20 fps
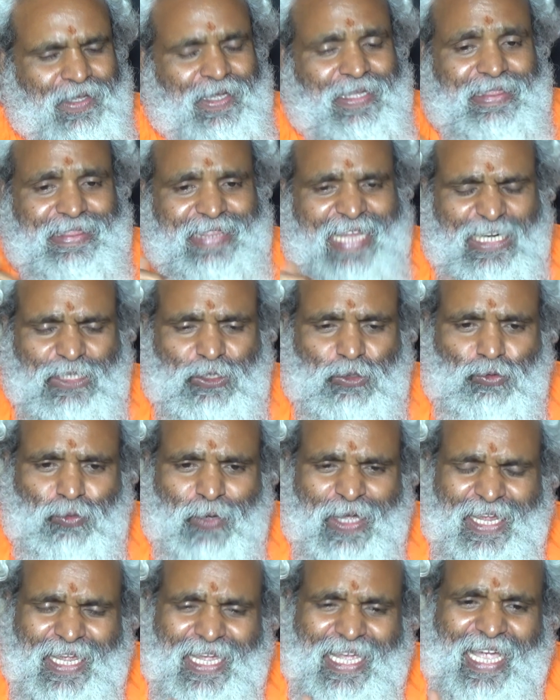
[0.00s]
that's
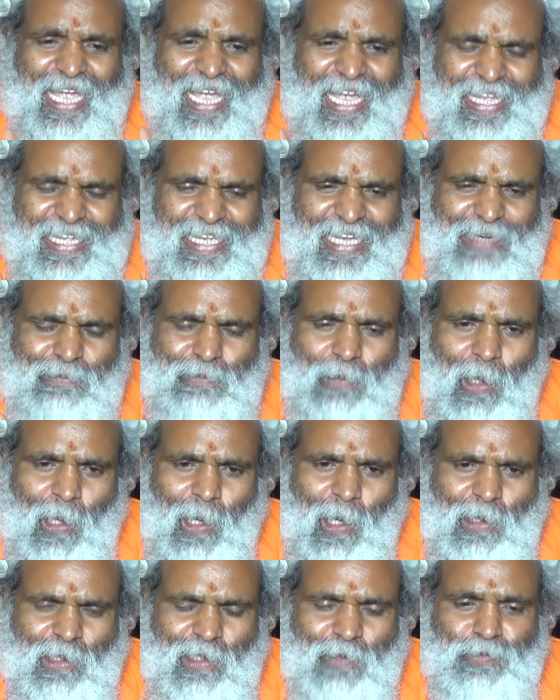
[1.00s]
why I have a
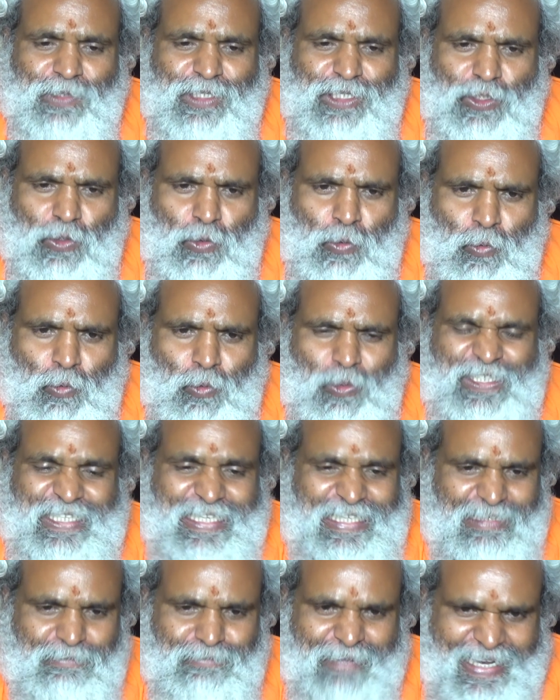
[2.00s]
lot of issues
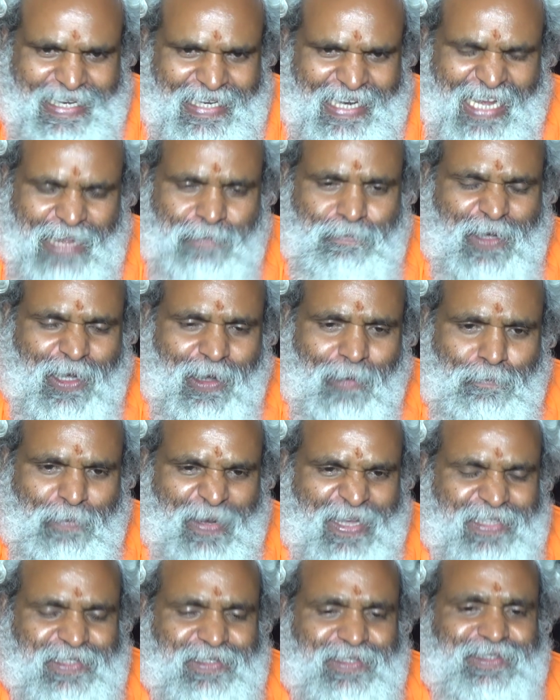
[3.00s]
in my life,
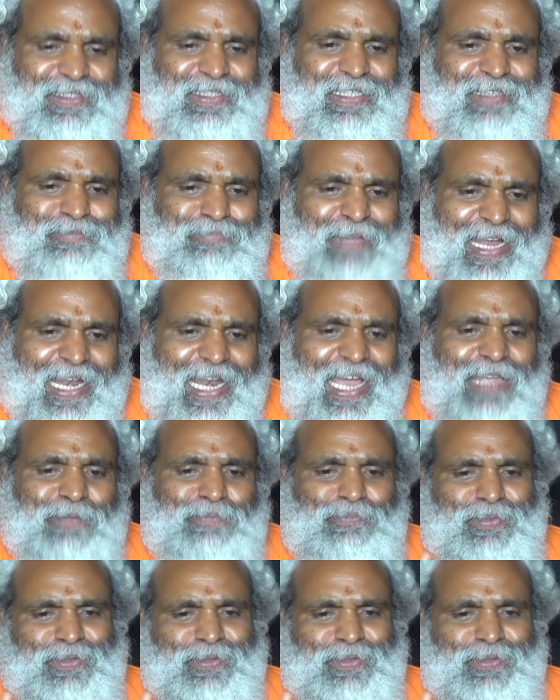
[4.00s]
complications in my life.